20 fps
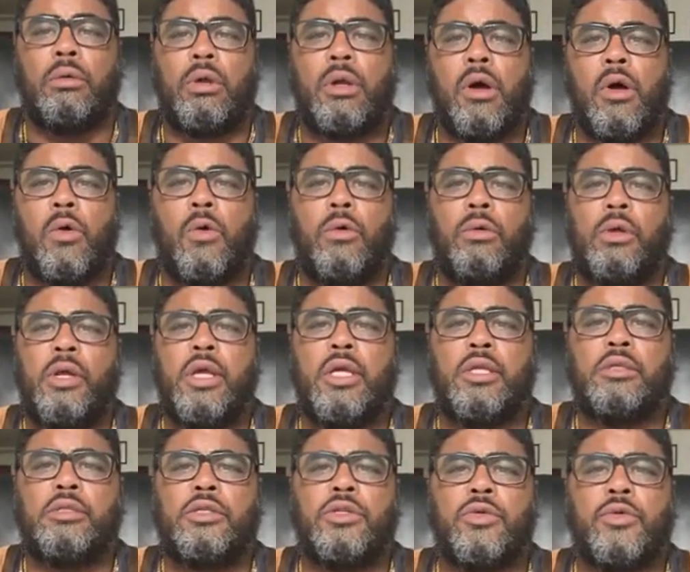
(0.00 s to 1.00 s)
go
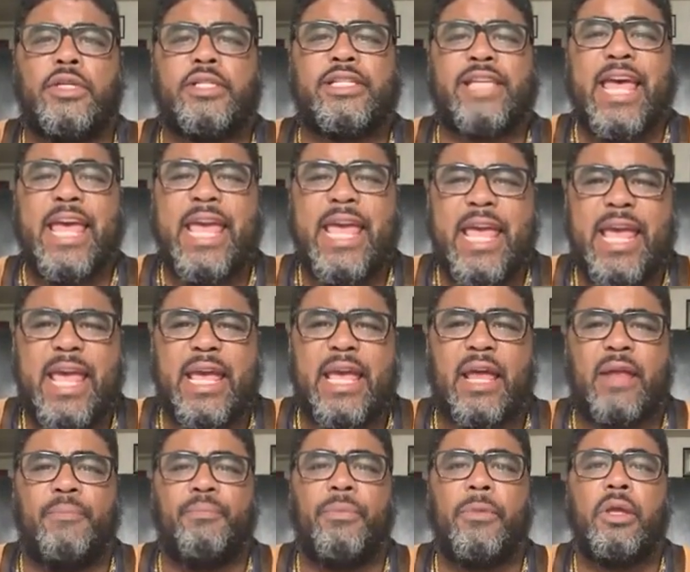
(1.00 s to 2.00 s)
into his
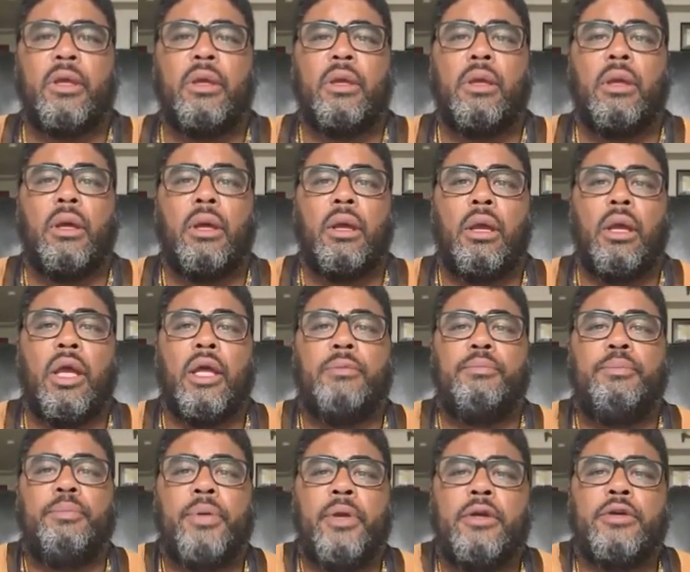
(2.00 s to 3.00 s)
hand
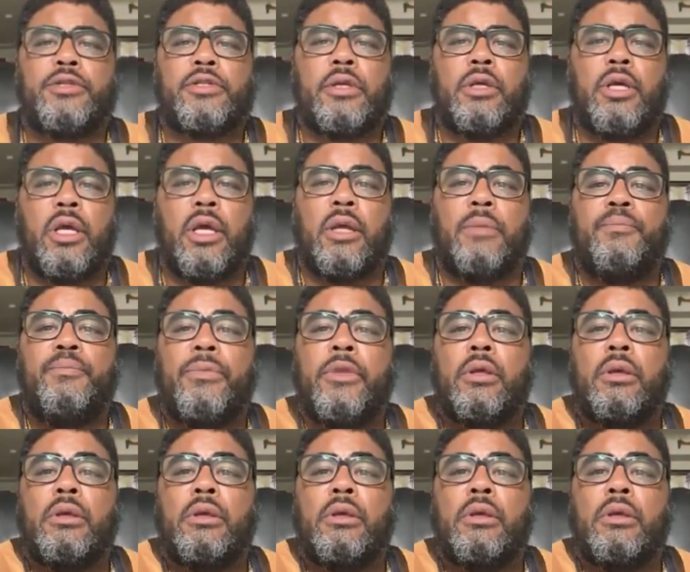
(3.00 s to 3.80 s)
and pierce it.